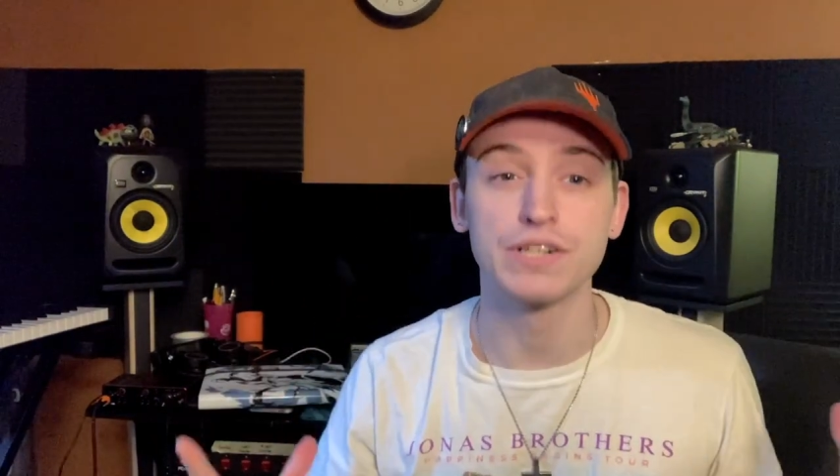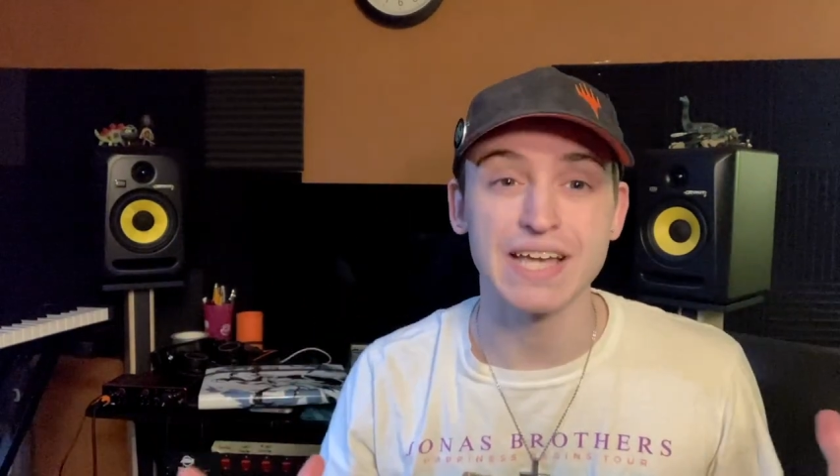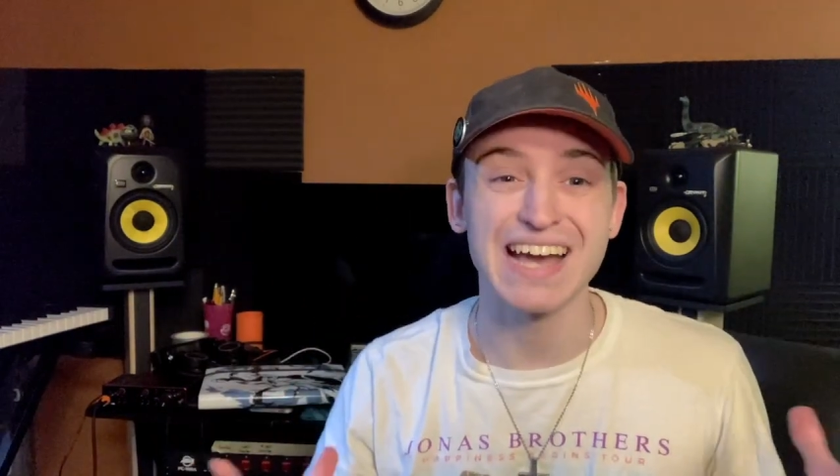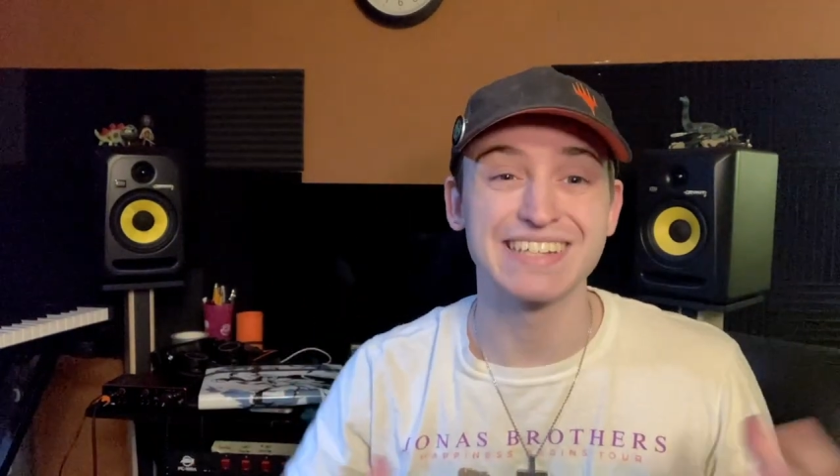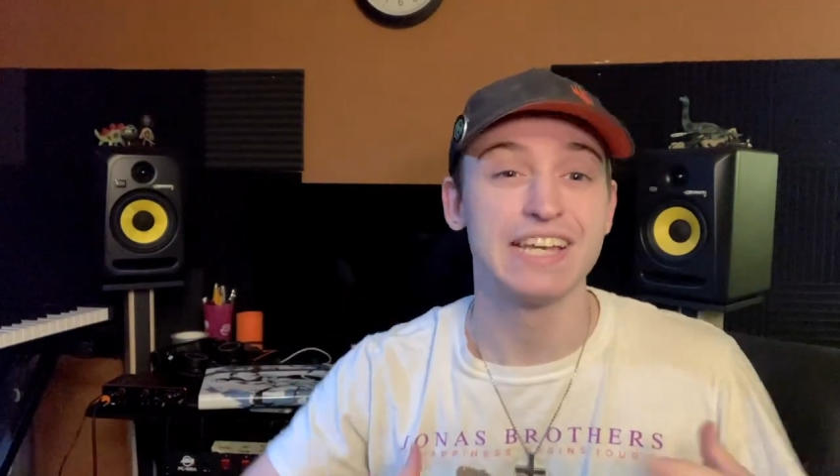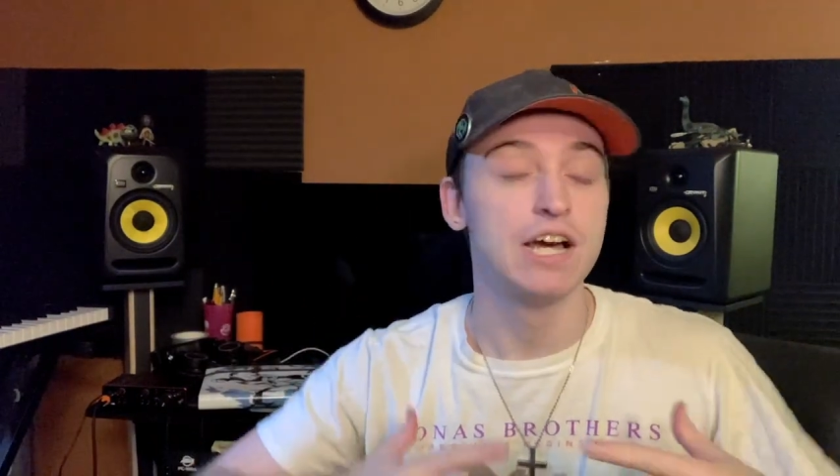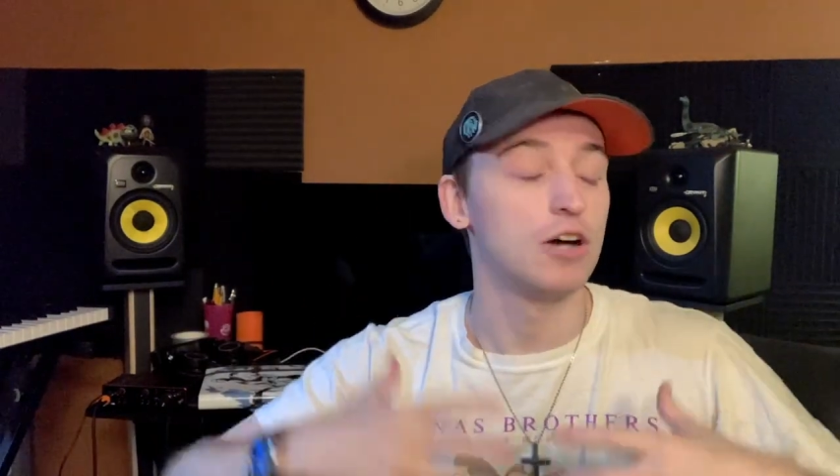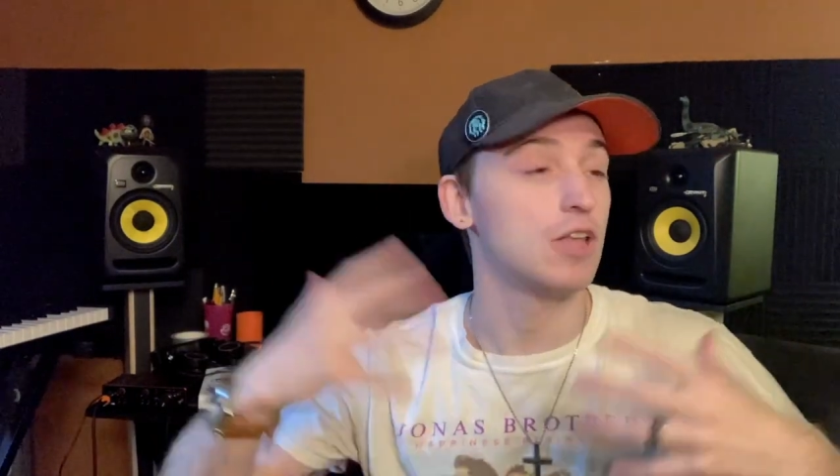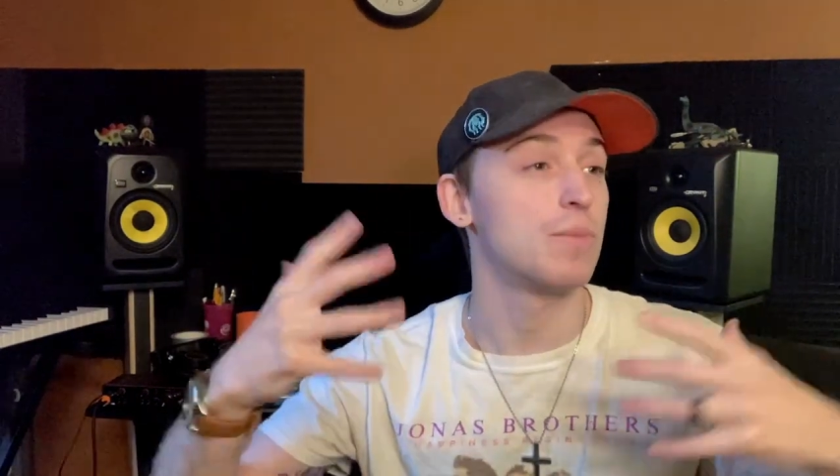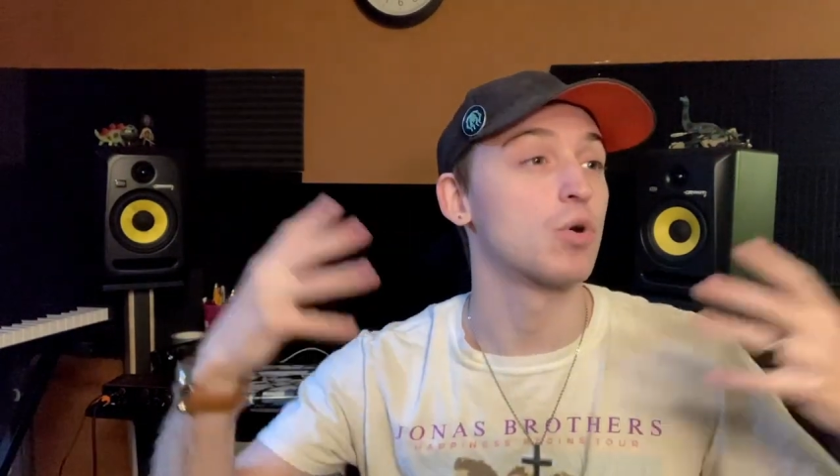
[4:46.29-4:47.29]
decks
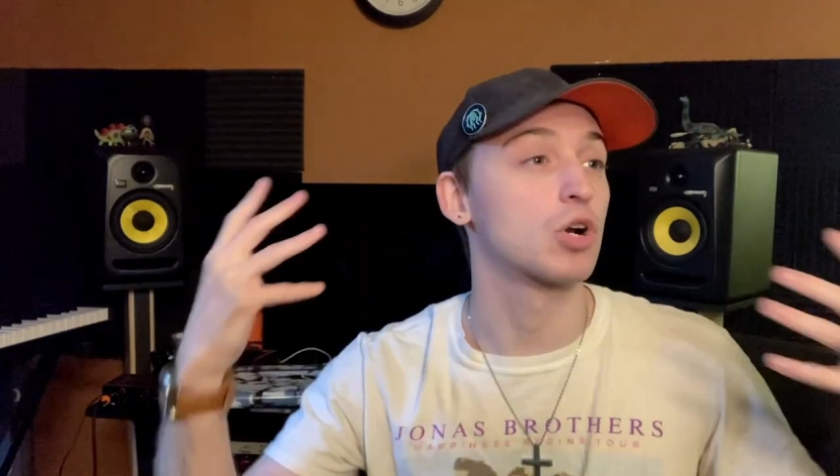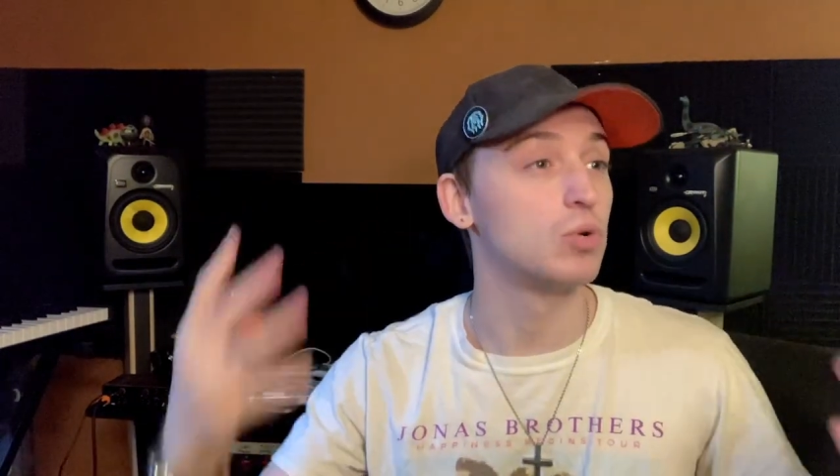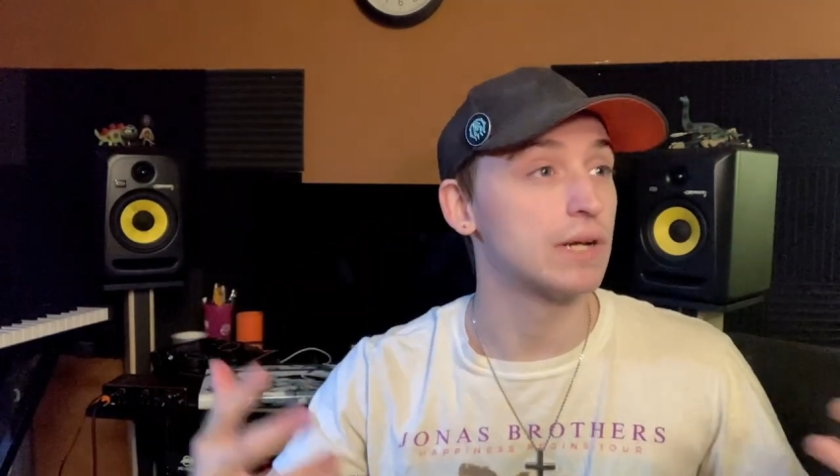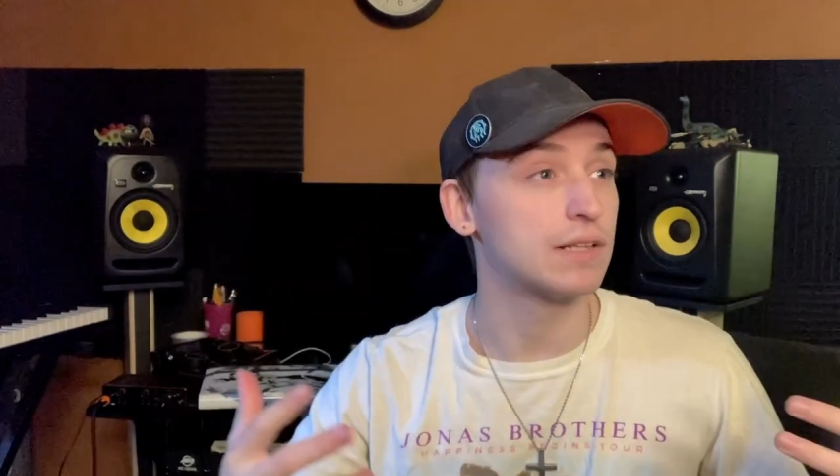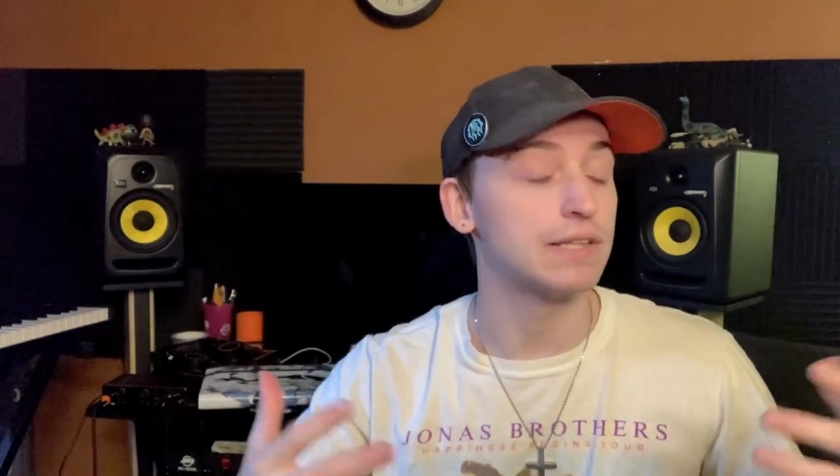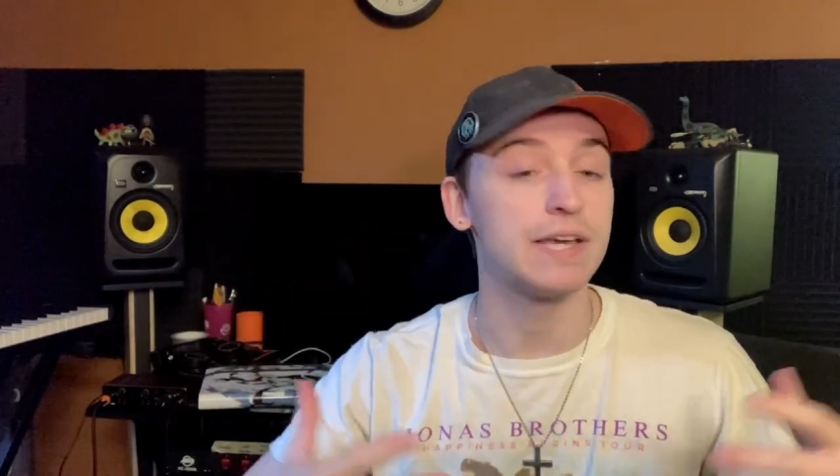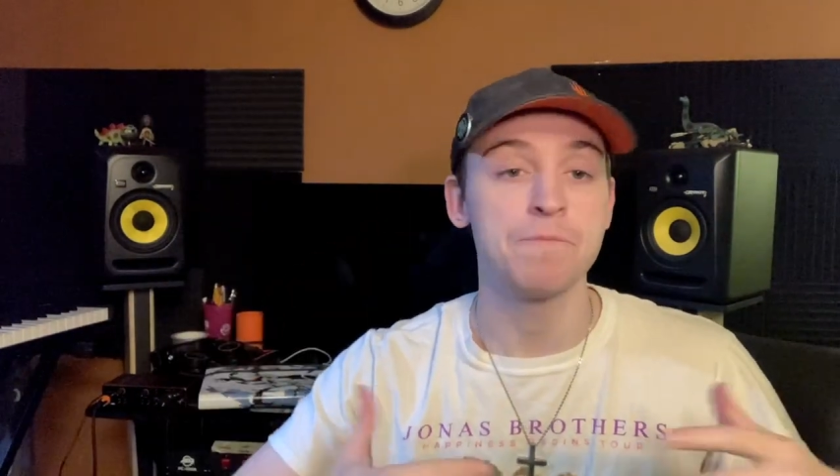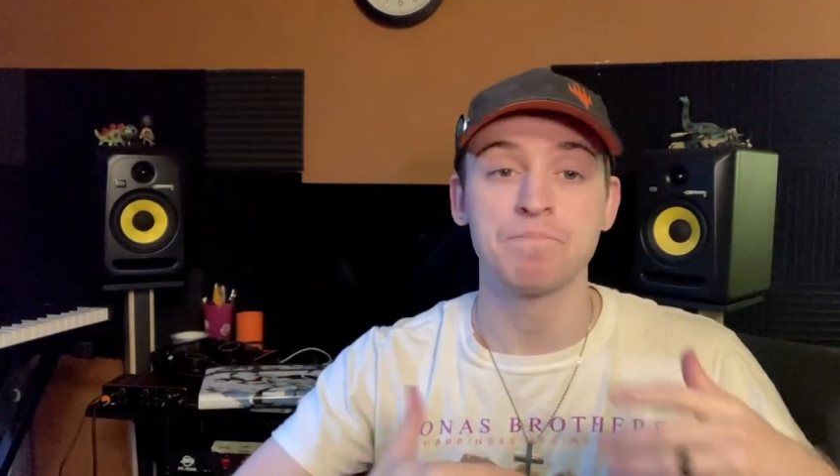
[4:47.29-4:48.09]
a lot more quickly.